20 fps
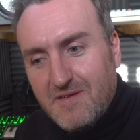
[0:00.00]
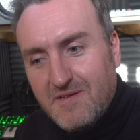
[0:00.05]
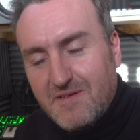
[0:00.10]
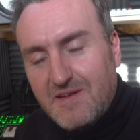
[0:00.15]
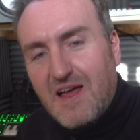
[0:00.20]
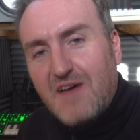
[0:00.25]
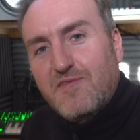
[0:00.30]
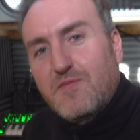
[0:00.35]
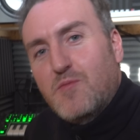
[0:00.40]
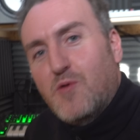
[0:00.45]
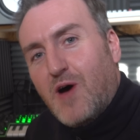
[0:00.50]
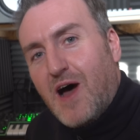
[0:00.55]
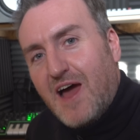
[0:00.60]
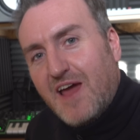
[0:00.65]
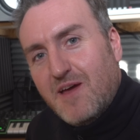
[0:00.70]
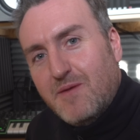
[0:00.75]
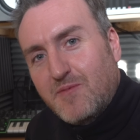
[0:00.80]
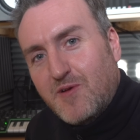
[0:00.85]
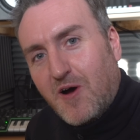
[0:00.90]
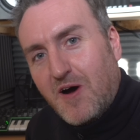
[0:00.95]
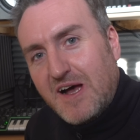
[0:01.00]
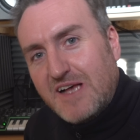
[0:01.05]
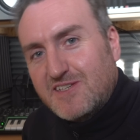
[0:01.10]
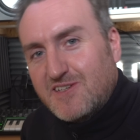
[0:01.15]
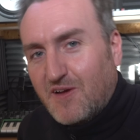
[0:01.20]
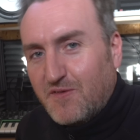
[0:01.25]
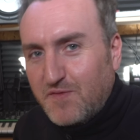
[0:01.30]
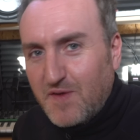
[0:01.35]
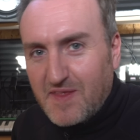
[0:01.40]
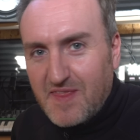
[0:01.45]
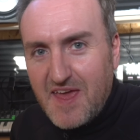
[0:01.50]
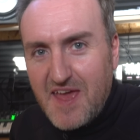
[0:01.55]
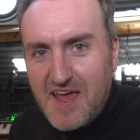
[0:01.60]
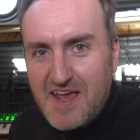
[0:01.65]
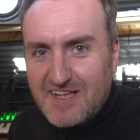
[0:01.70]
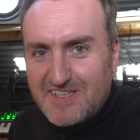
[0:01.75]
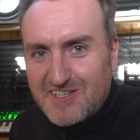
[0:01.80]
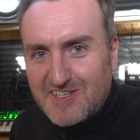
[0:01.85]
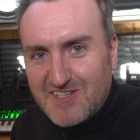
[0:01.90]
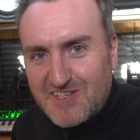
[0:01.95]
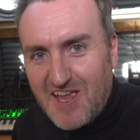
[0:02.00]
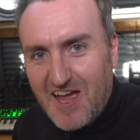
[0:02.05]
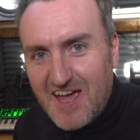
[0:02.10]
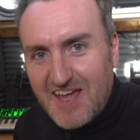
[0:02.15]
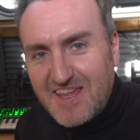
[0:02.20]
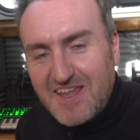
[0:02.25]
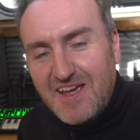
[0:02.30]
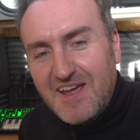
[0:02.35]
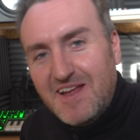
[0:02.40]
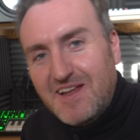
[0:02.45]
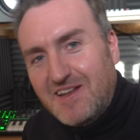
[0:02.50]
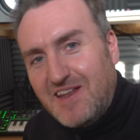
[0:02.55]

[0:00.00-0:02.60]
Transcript: Love them or hate them, guys. I think they're here to stay.